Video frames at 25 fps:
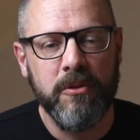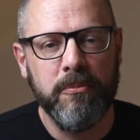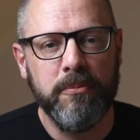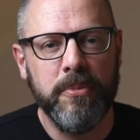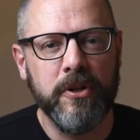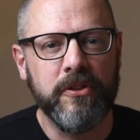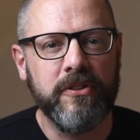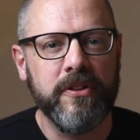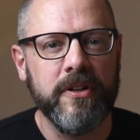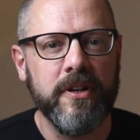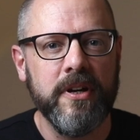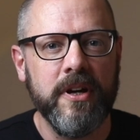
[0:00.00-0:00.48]

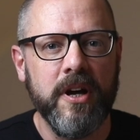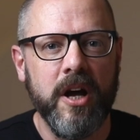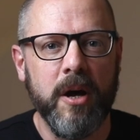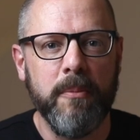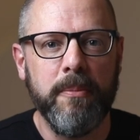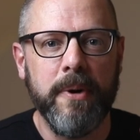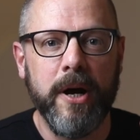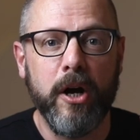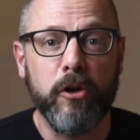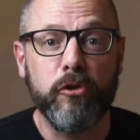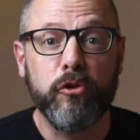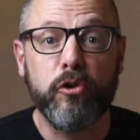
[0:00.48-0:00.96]
but
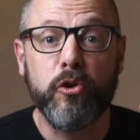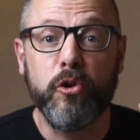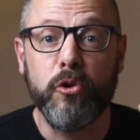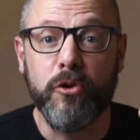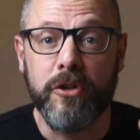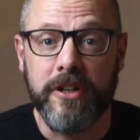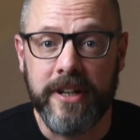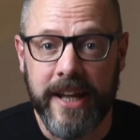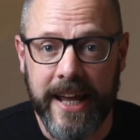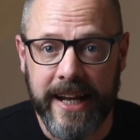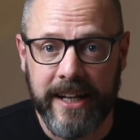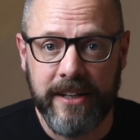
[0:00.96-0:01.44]
about
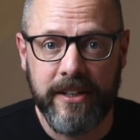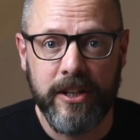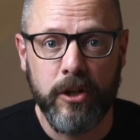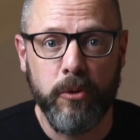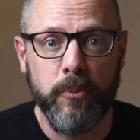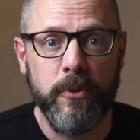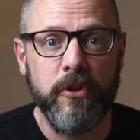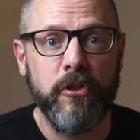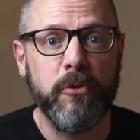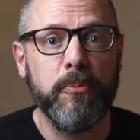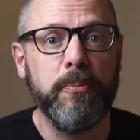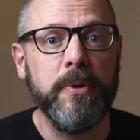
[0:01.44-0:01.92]
connecting
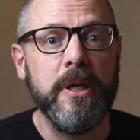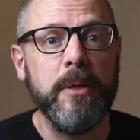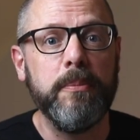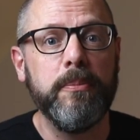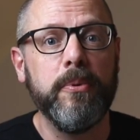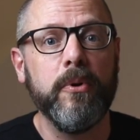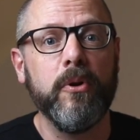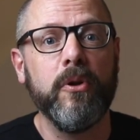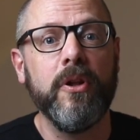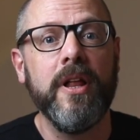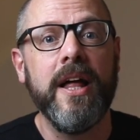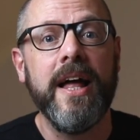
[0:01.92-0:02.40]
with
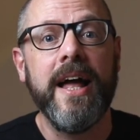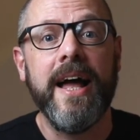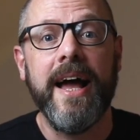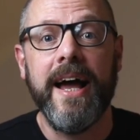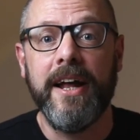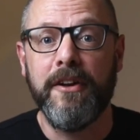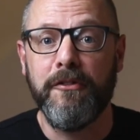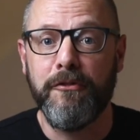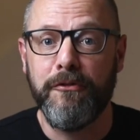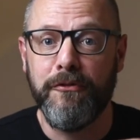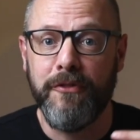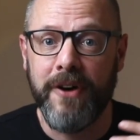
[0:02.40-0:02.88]
people
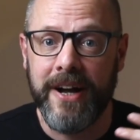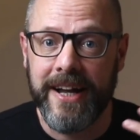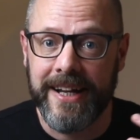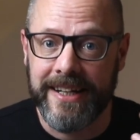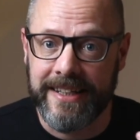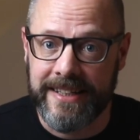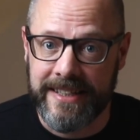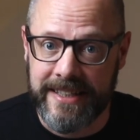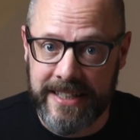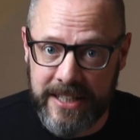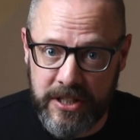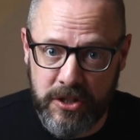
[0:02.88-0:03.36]
and
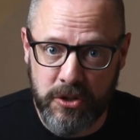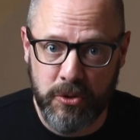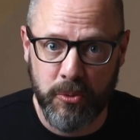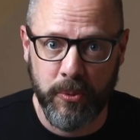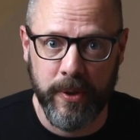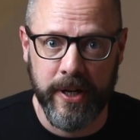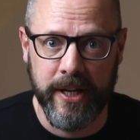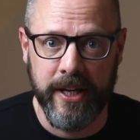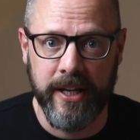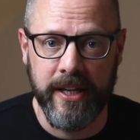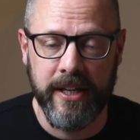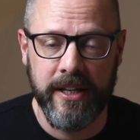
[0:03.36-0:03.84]
via this
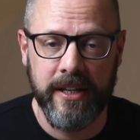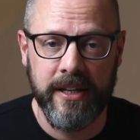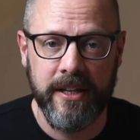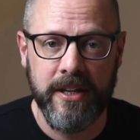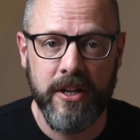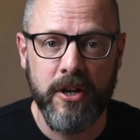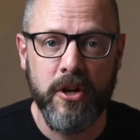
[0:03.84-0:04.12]
way